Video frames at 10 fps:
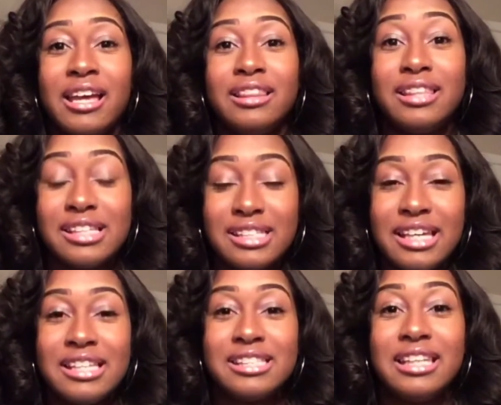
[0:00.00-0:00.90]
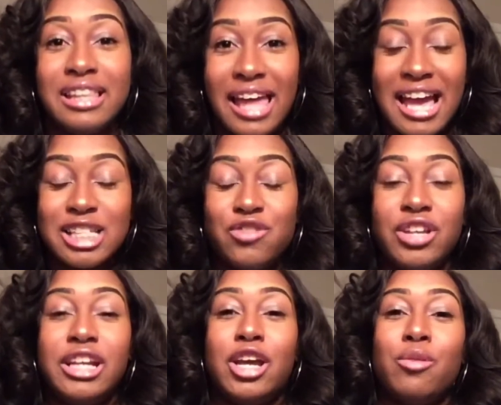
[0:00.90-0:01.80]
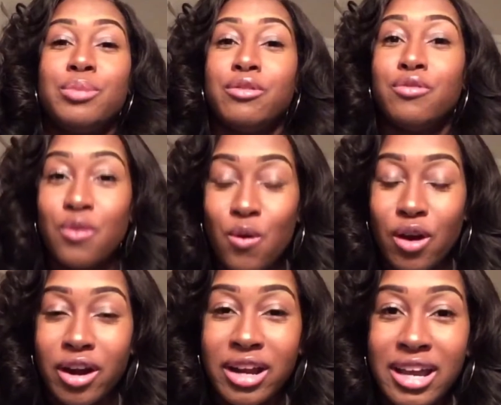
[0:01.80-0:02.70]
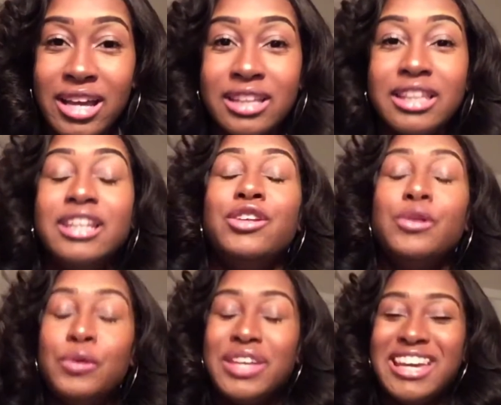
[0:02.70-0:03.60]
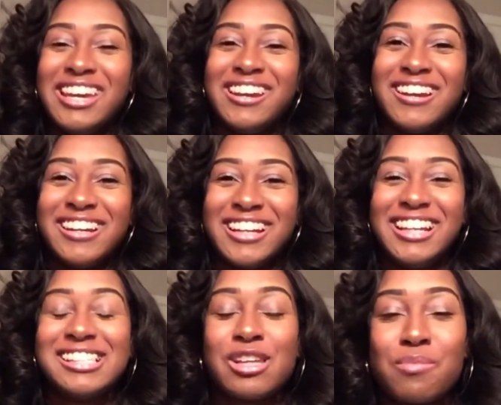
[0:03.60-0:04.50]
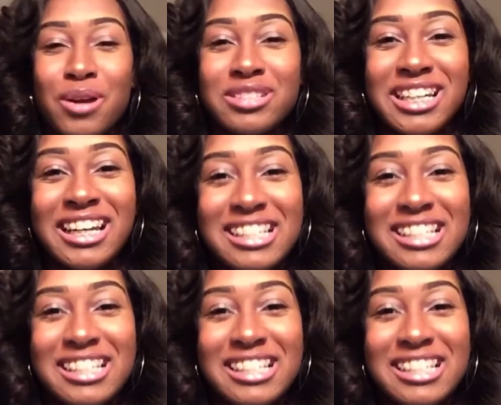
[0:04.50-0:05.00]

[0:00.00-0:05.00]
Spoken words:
This is the last video before the new year is approaching.